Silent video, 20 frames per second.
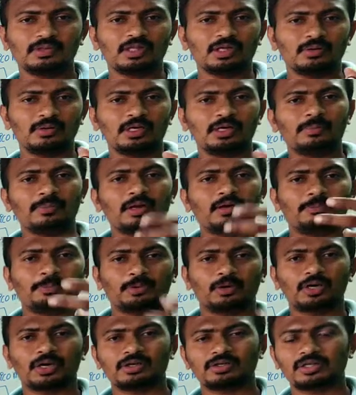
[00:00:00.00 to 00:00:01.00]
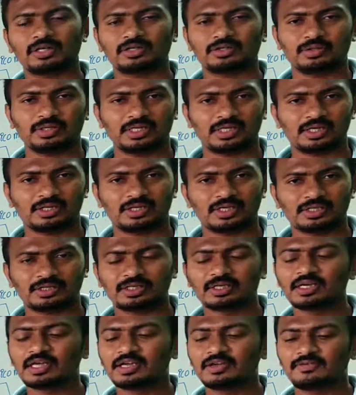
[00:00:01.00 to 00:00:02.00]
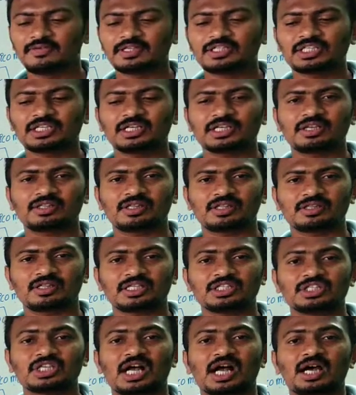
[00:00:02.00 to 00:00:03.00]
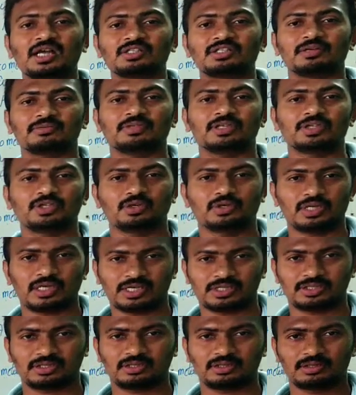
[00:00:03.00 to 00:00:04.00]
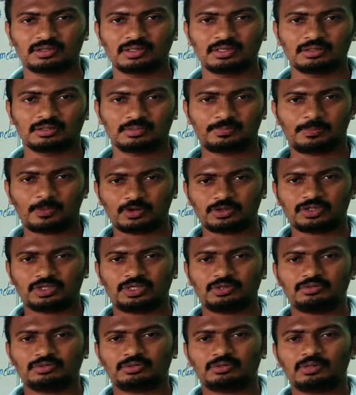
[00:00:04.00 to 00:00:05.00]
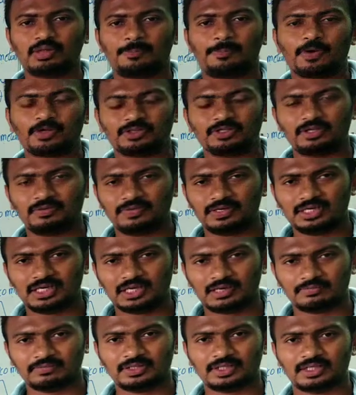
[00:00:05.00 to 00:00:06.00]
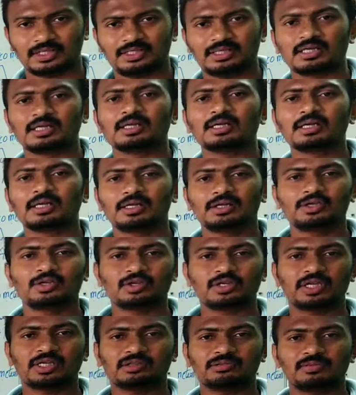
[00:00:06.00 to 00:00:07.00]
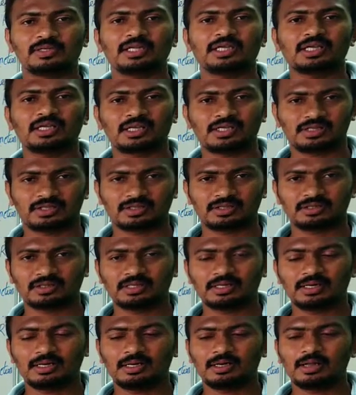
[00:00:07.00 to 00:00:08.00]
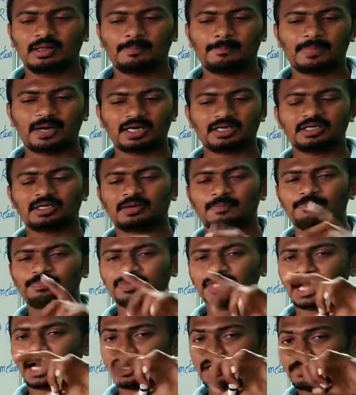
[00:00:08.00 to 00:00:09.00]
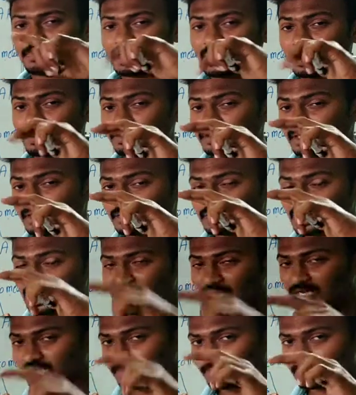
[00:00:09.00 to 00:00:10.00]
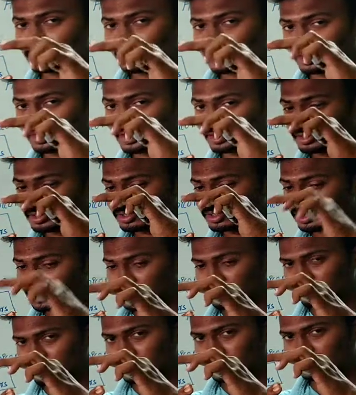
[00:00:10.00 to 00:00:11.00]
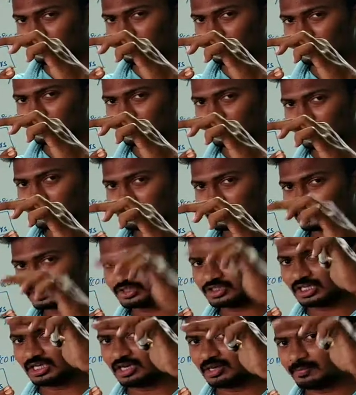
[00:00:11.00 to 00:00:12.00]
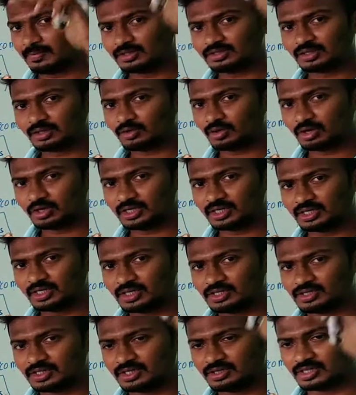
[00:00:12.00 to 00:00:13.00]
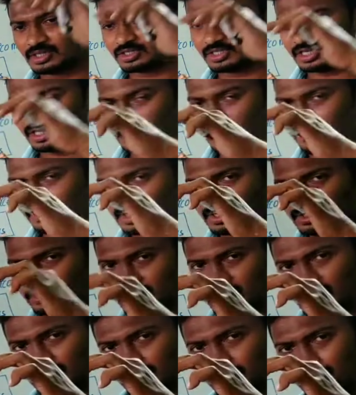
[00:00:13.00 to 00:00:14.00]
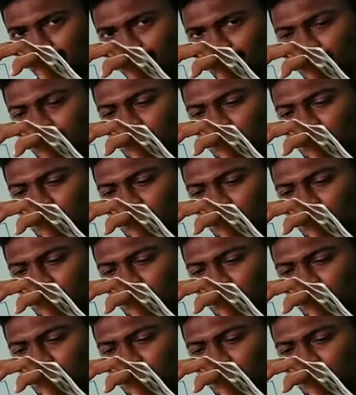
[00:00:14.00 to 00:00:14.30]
The number of protons also increases, which increases the charge of the nucleus. The positivity of the nucleus will increase. But the atom is entering into the same shell. The shell numbers are not increasing. The shell number is same.